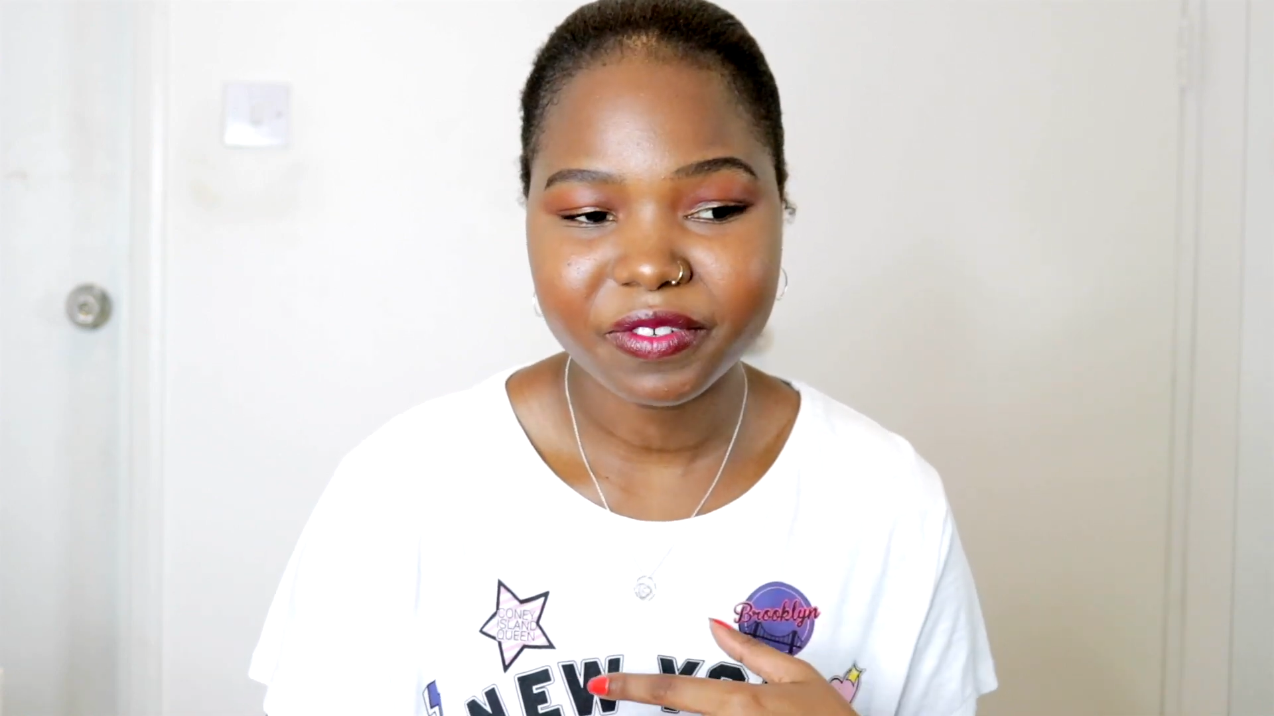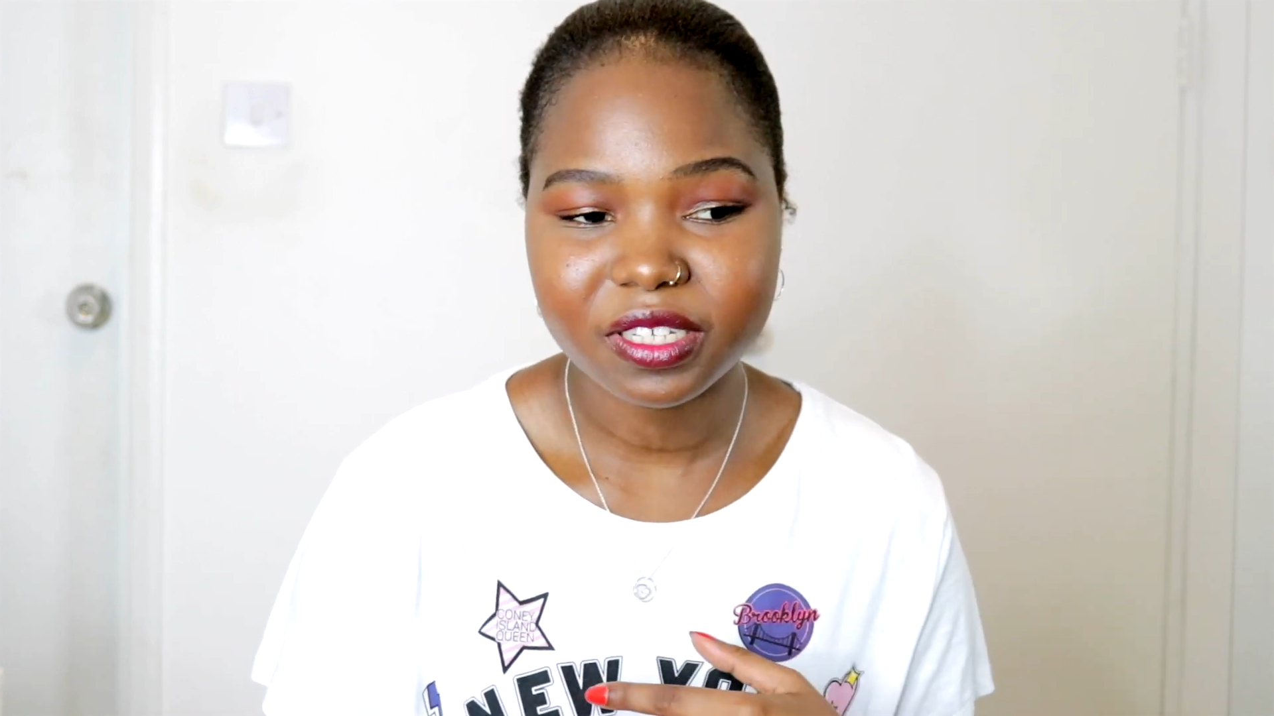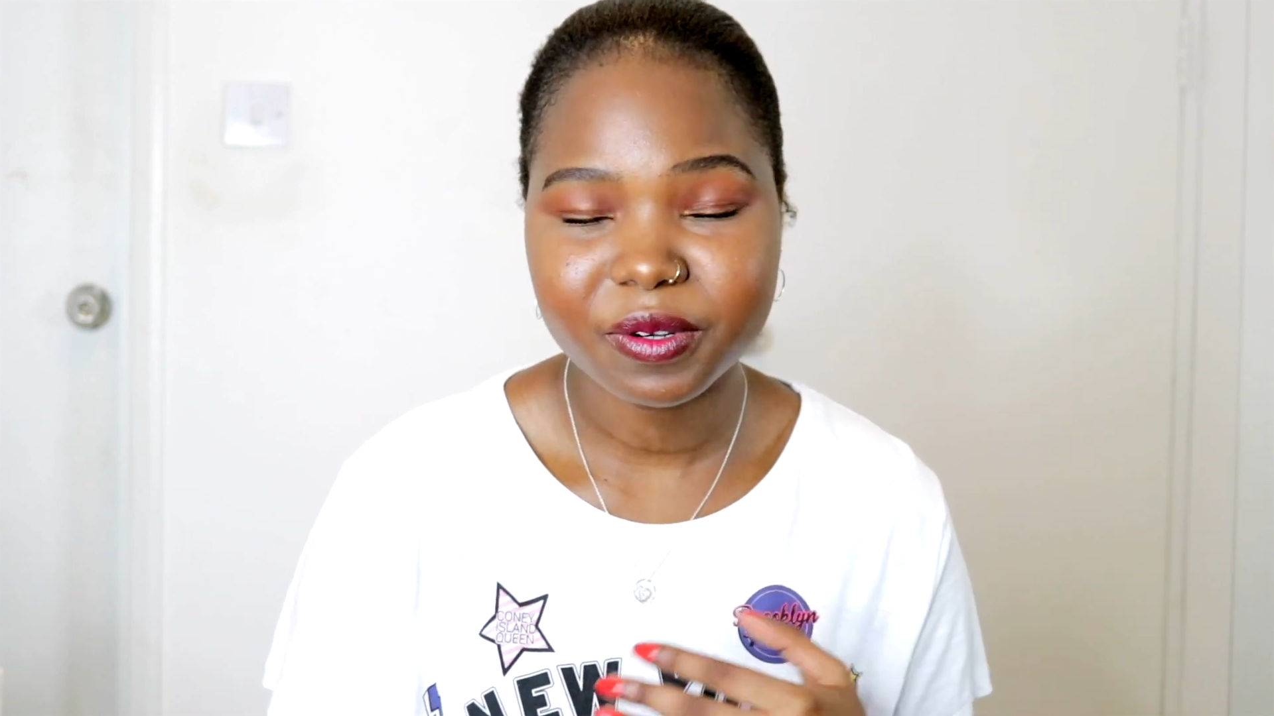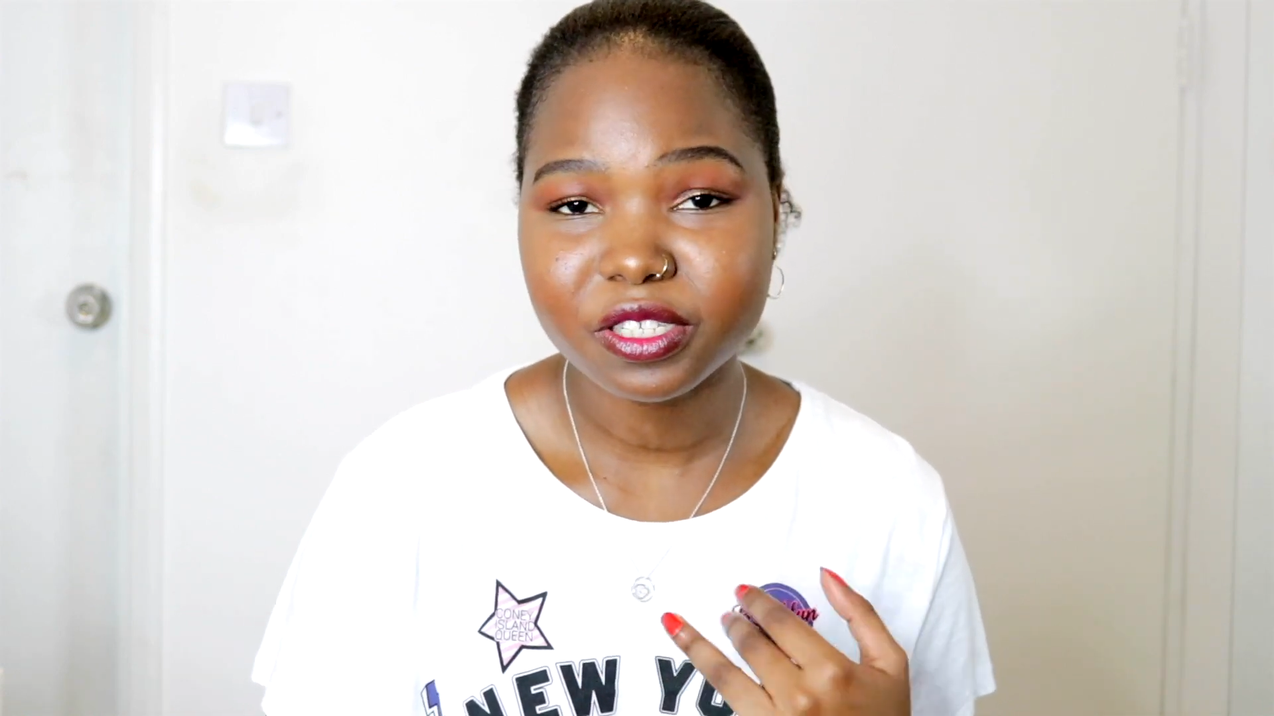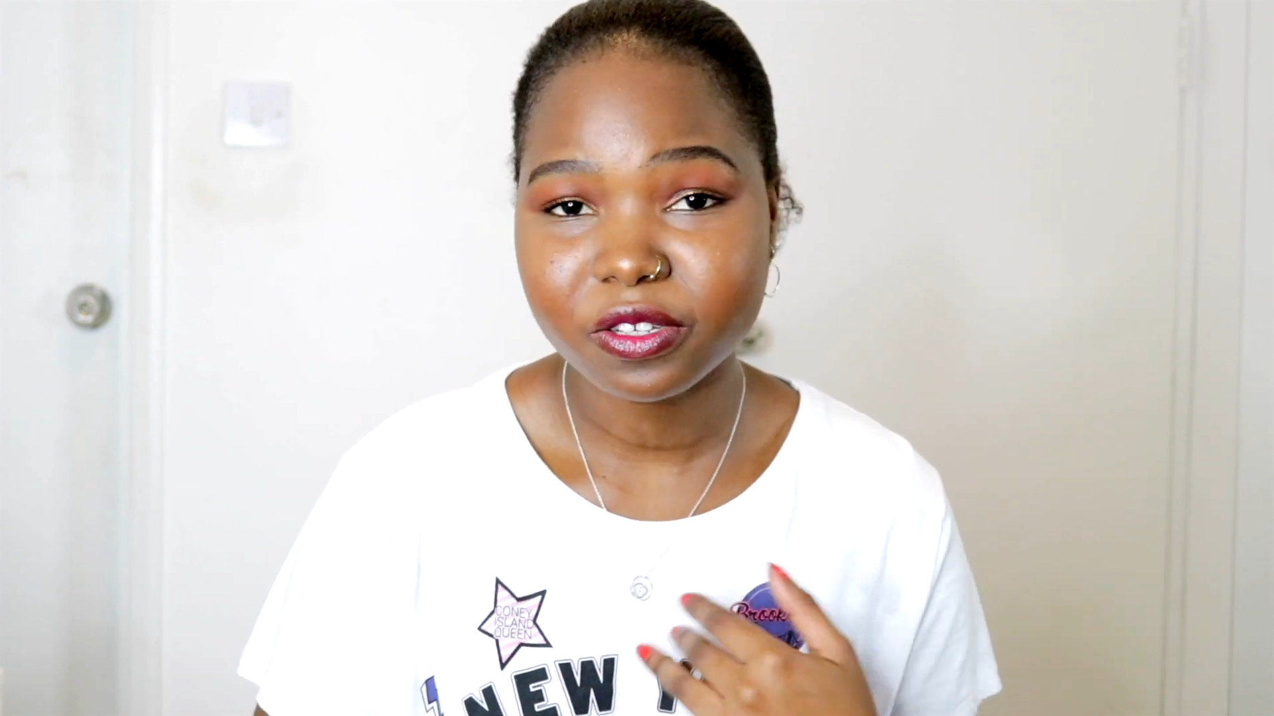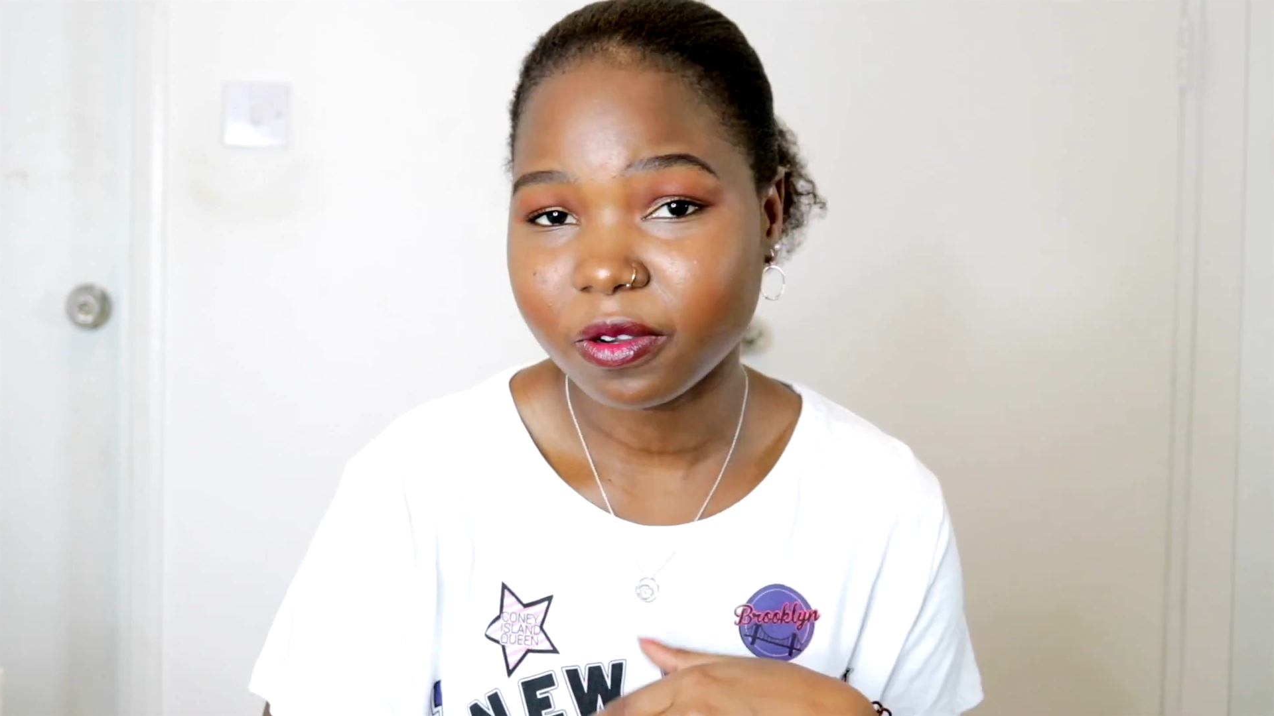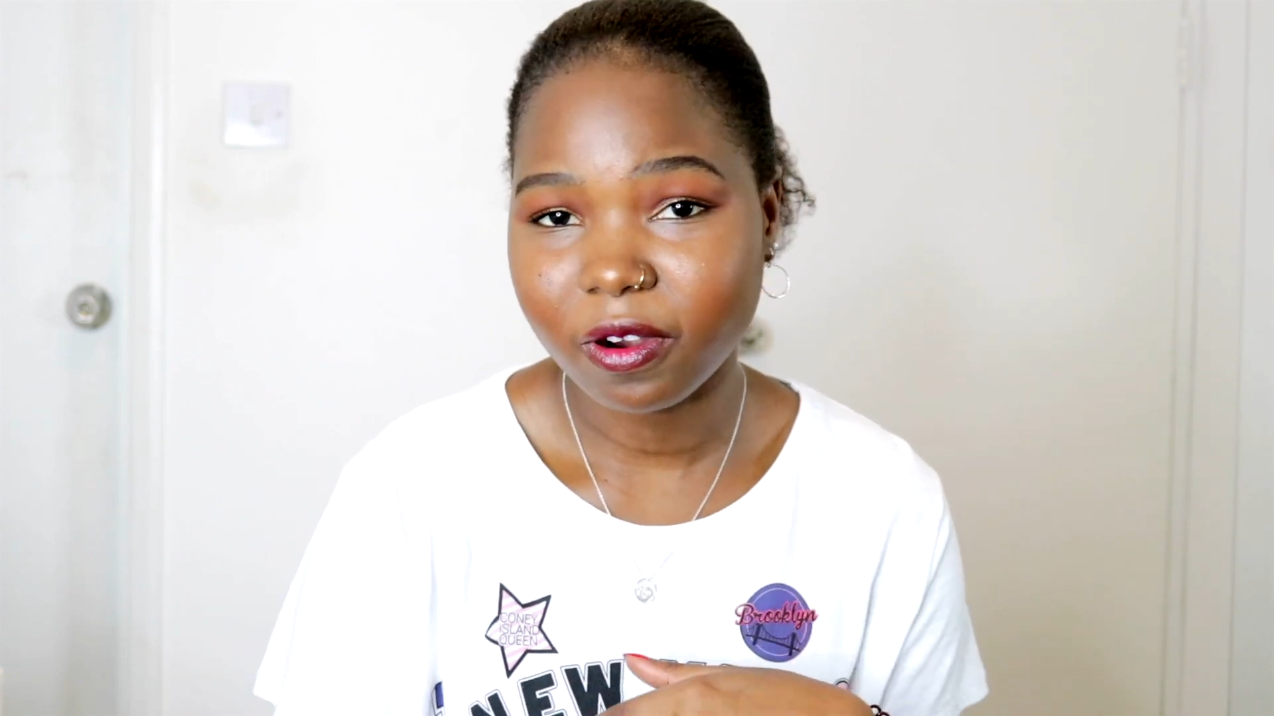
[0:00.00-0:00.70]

is always good